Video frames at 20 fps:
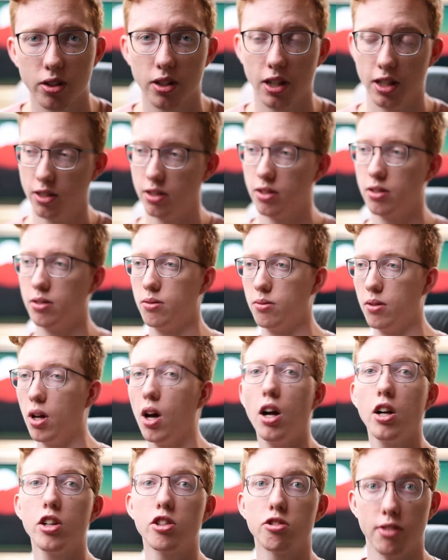and
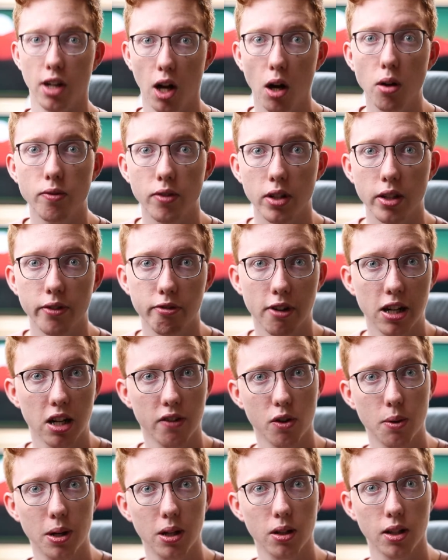answer it hopefully for any
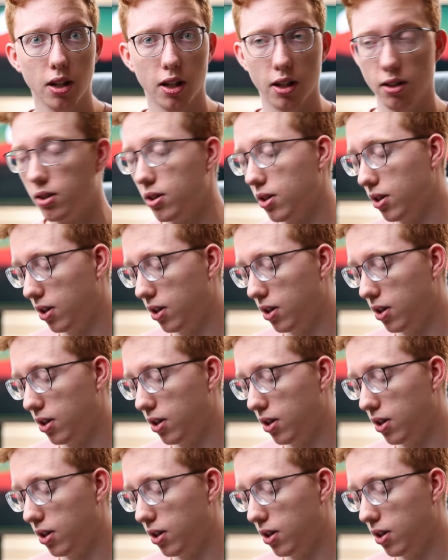of you out there.